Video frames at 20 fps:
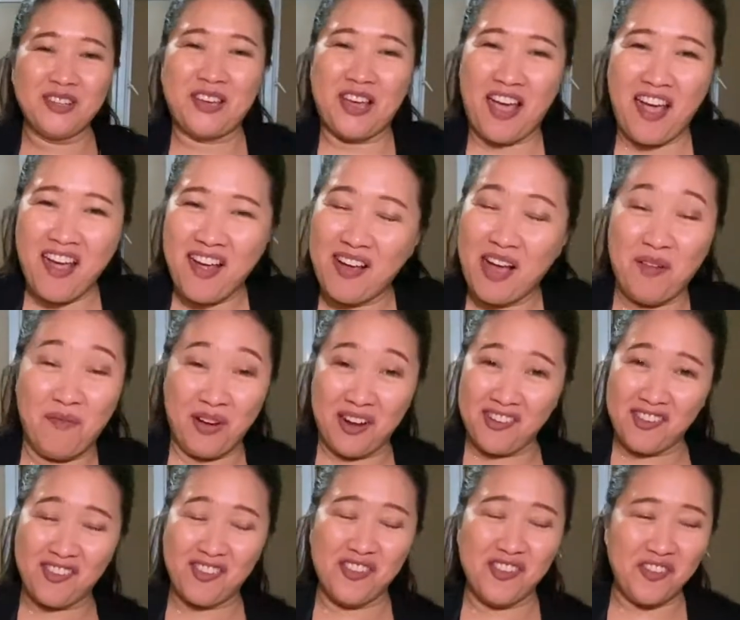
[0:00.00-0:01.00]
Okay, I
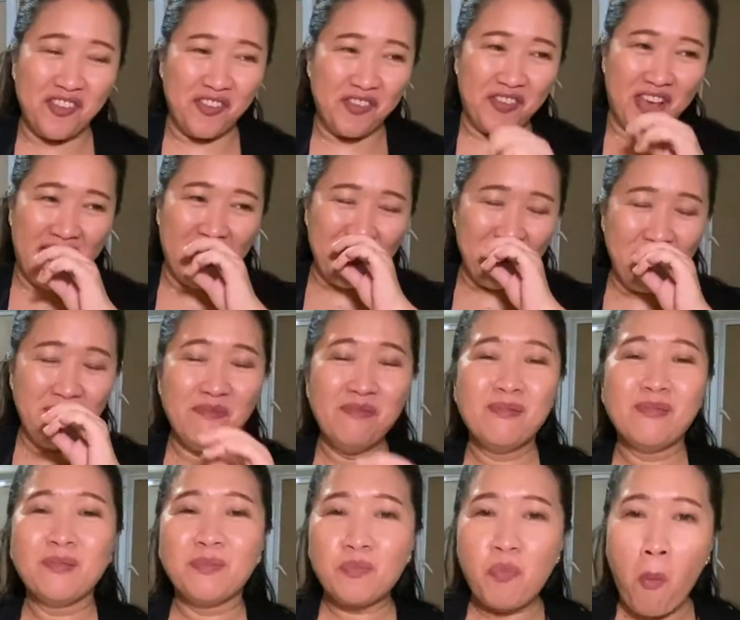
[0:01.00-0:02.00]
managed to do that.
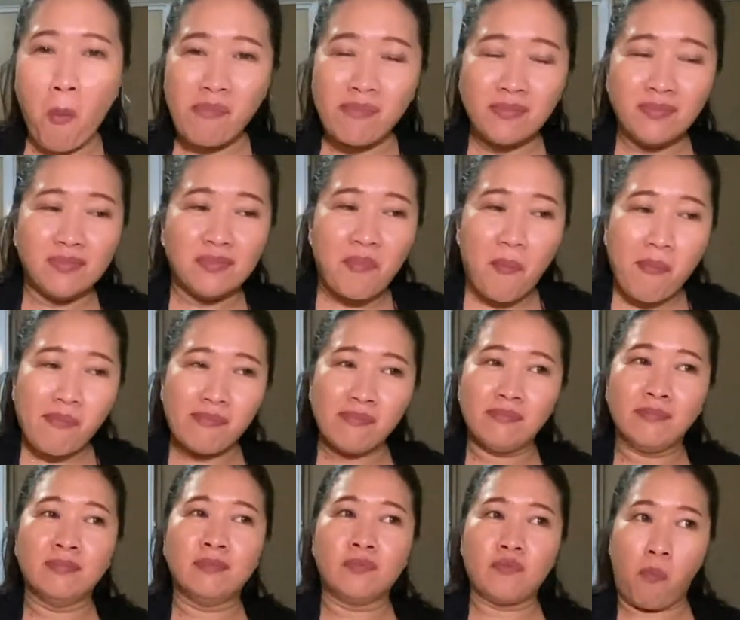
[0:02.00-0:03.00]

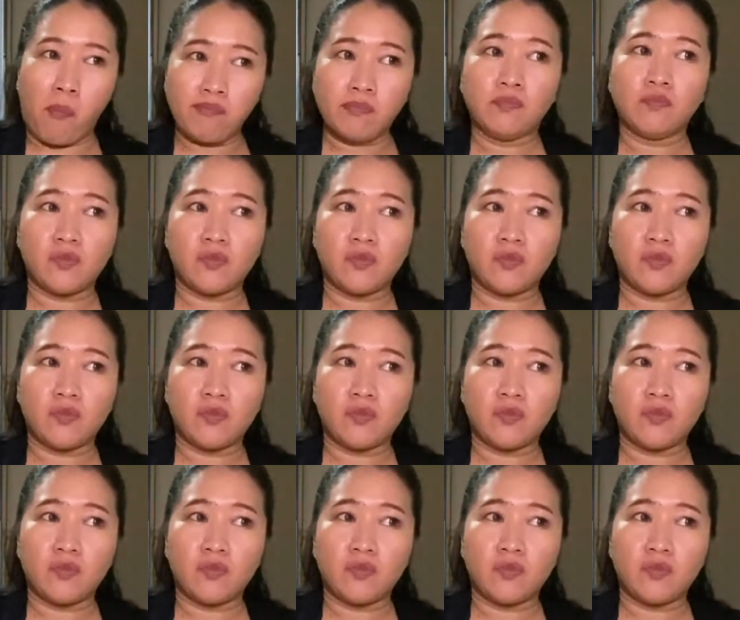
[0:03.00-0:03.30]
Mmm,